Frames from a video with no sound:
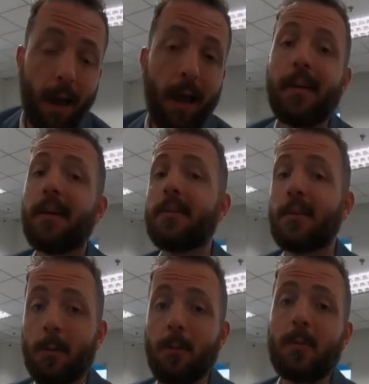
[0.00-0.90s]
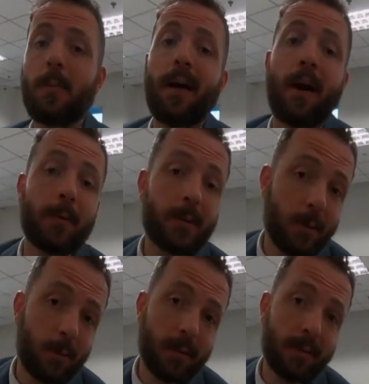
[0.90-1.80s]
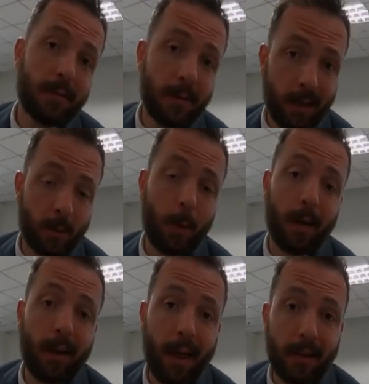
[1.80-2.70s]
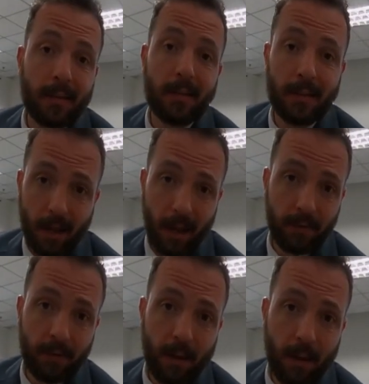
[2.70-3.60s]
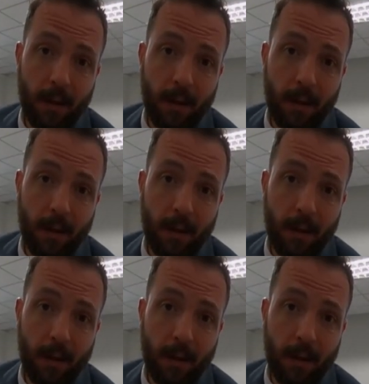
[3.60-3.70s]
and it is used by our students as well as staff.